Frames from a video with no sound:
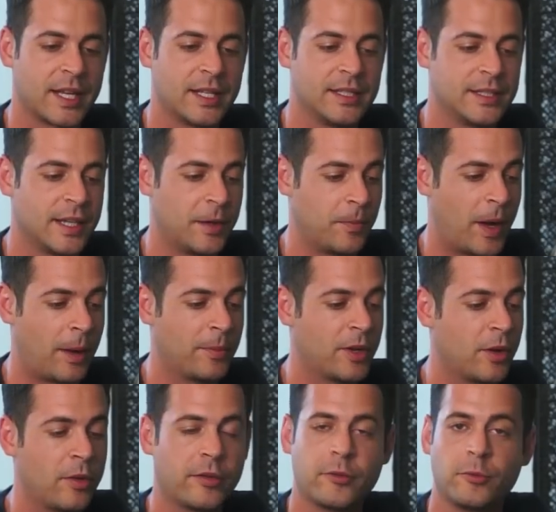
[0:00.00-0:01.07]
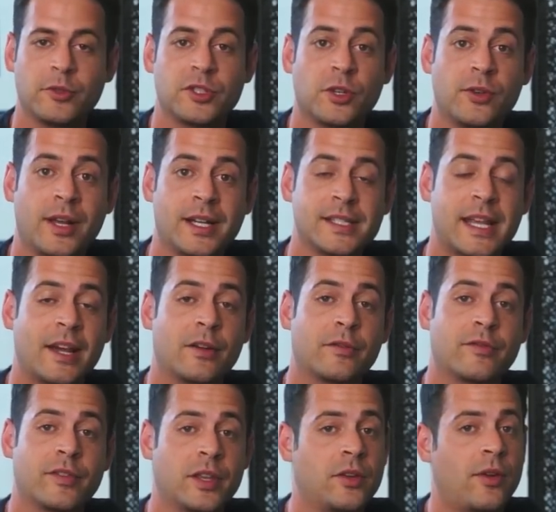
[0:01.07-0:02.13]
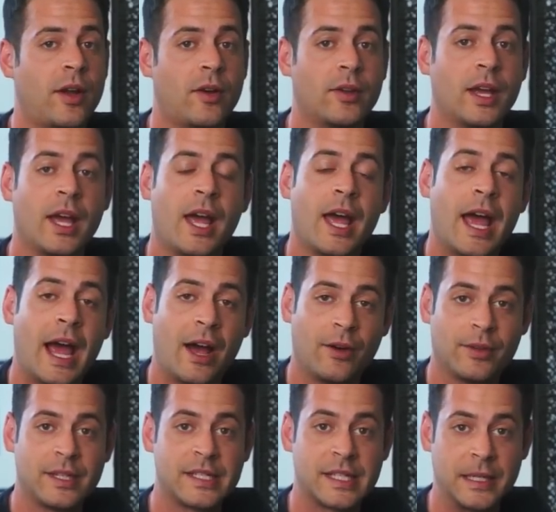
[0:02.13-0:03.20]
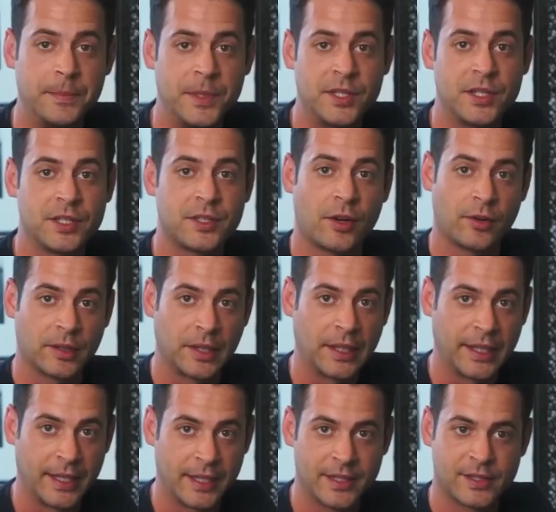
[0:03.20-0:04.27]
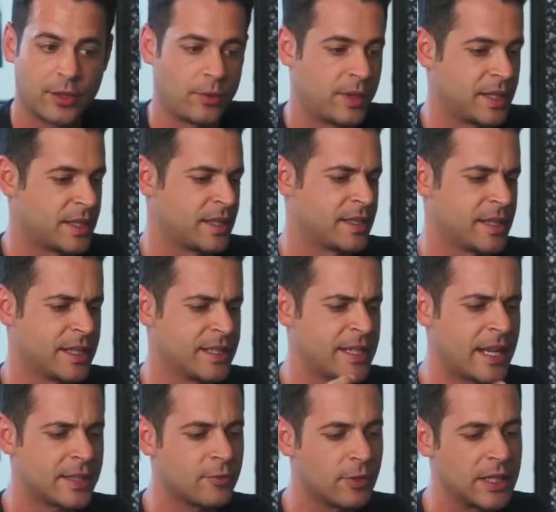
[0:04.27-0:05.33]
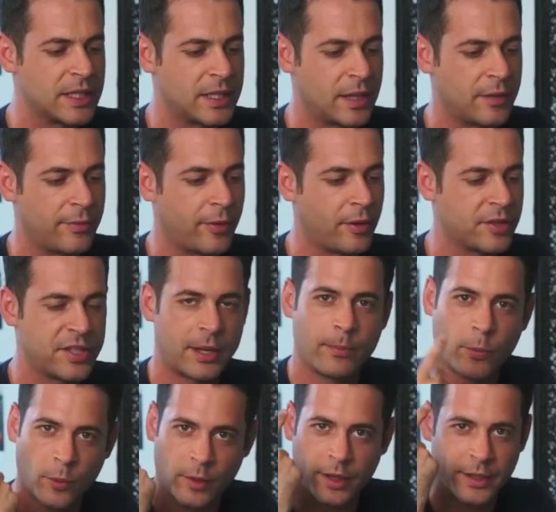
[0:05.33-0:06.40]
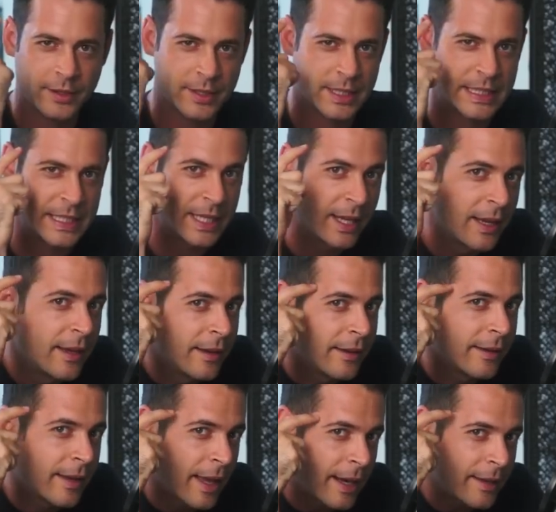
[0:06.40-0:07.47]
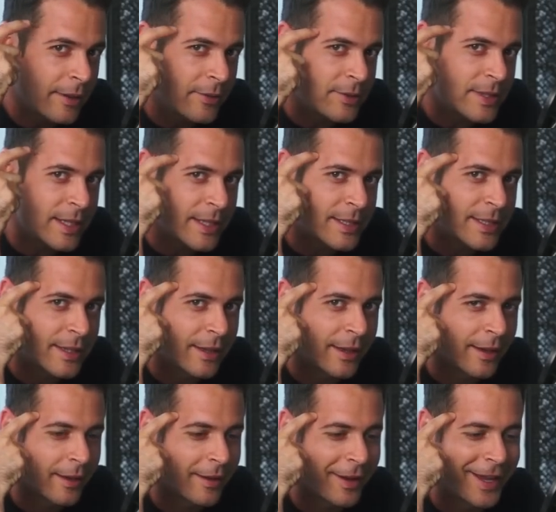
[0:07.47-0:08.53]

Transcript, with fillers: And um, I'm gonna go through and show you guys how to figure out how these images are lit. So this is, it's not really done in Photoshop more, it's just, you gotta use this thing.